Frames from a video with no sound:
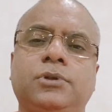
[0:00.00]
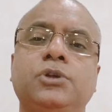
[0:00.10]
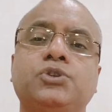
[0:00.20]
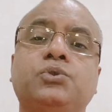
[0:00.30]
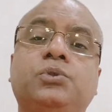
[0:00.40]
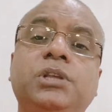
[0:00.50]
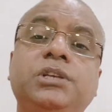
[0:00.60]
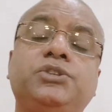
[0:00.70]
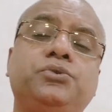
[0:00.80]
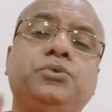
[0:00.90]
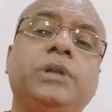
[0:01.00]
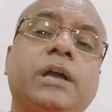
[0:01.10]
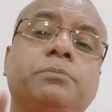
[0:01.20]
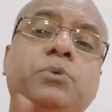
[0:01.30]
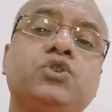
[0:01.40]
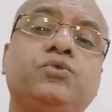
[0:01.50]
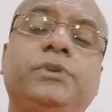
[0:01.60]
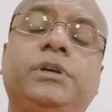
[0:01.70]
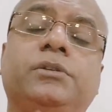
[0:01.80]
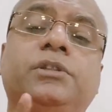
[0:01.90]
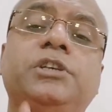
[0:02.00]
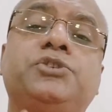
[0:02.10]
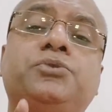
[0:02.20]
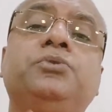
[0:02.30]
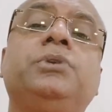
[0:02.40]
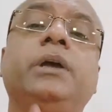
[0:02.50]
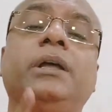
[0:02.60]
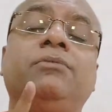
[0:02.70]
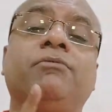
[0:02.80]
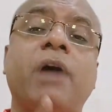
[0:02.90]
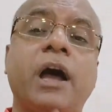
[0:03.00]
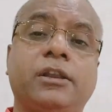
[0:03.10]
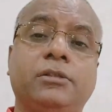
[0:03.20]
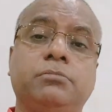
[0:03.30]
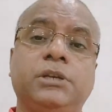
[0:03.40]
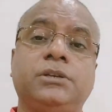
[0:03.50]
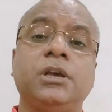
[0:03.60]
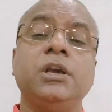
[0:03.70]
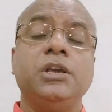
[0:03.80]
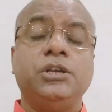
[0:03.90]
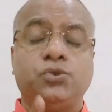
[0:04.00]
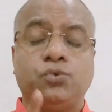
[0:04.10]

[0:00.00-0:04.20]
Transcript: So this good atmosphere, this good environment is